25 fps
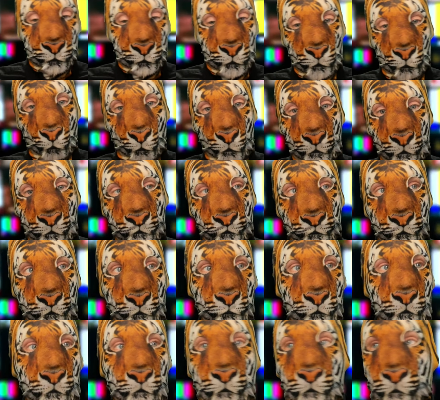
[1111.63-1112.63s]
up to the wife
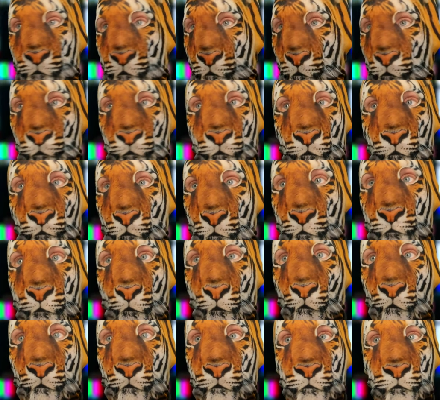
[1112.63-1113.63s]
and be like, here's the
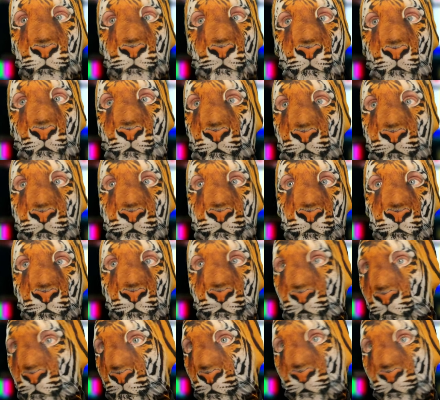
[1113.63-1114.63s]
report, honey.
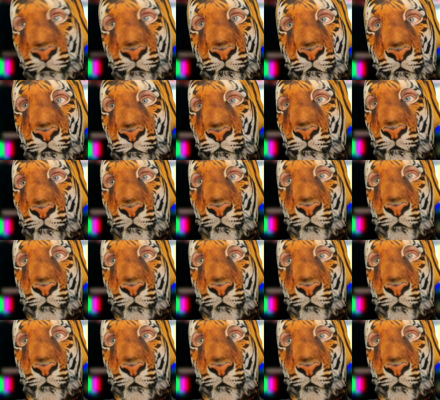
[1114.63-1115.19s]
You know,